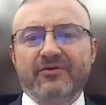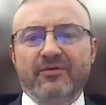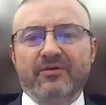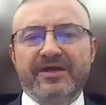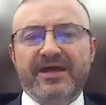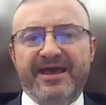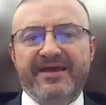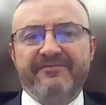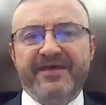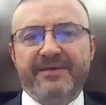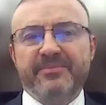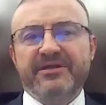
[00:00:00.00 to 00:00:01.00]
if you're going to
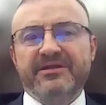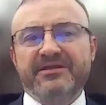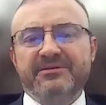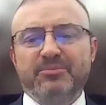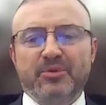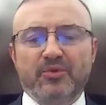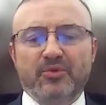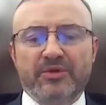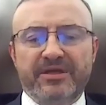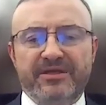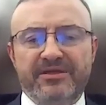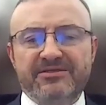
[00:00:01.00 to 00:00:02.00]
have that many
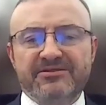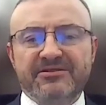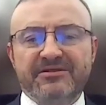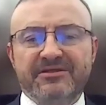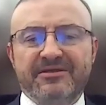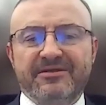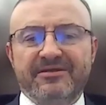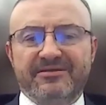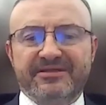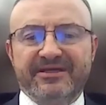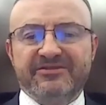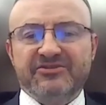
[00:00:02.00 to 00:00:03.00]
employees,
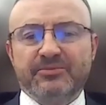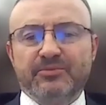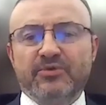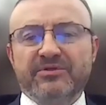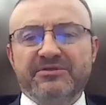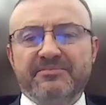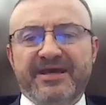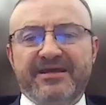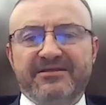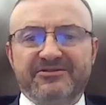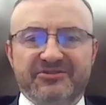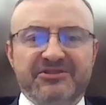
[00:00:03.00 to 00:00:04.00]
it takes someone to
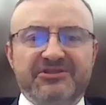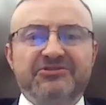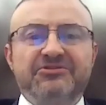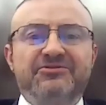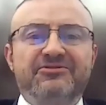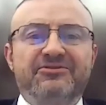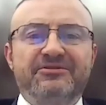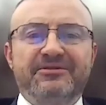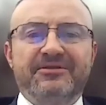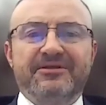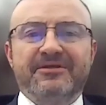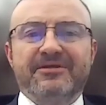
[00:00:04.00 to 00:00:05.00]
make decisions.
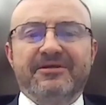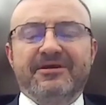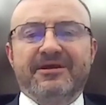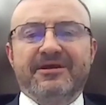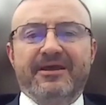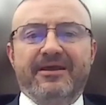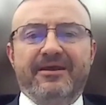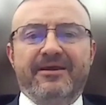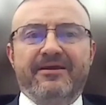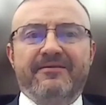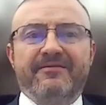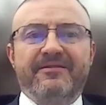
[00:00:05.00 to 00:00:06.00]

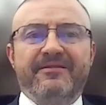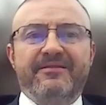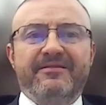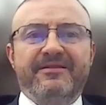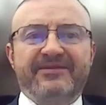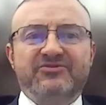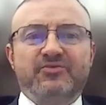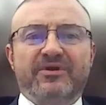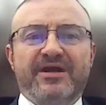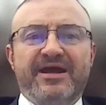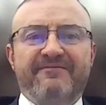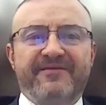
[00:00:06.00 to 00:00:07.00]
And
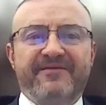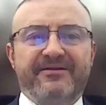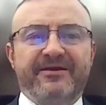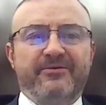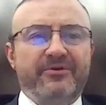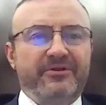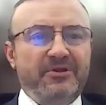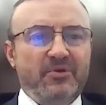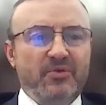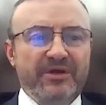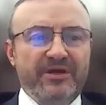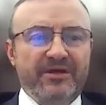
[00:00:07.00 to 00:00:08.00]
that's where I found out
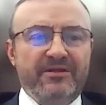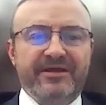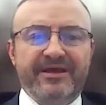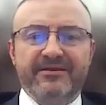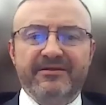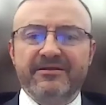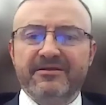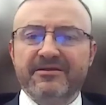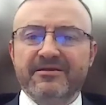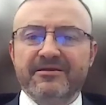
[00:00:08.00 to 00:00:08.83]
really quick that